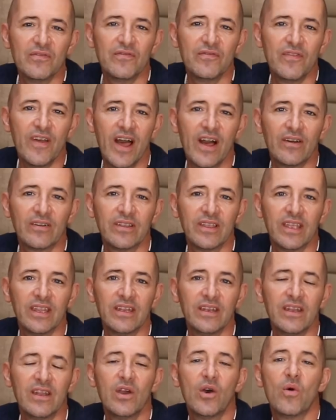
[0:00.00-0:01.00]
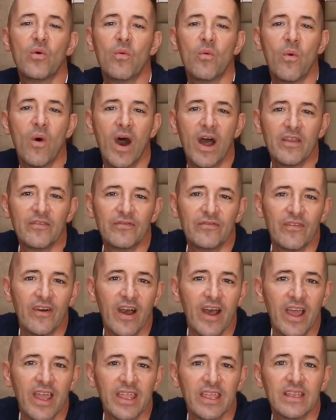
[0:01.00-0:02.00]
Falcon
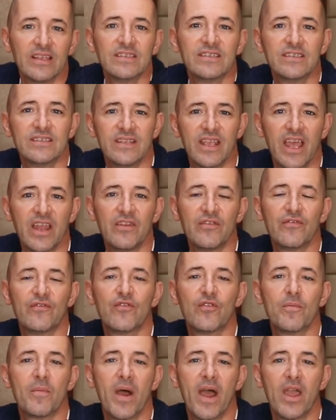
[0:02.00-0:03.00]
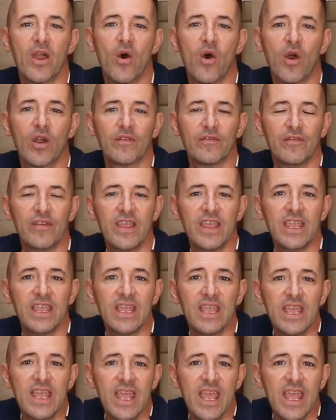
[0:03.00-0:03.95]
Wi-Fi set for my RV.